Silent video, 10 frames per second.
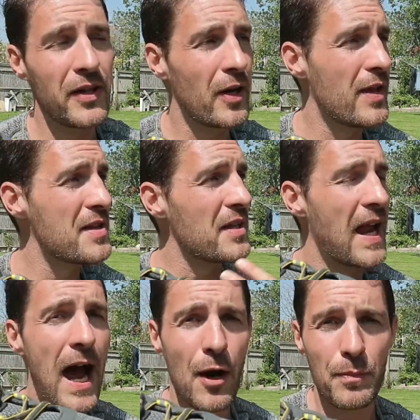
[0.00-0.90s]
I know there's
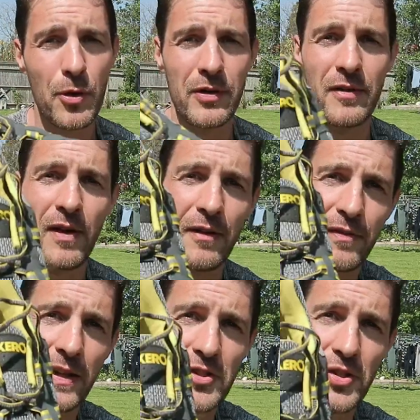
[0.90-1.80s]
an outpouring of love
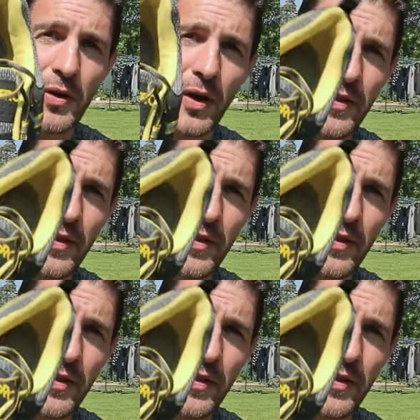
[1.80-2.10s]
for this shoe.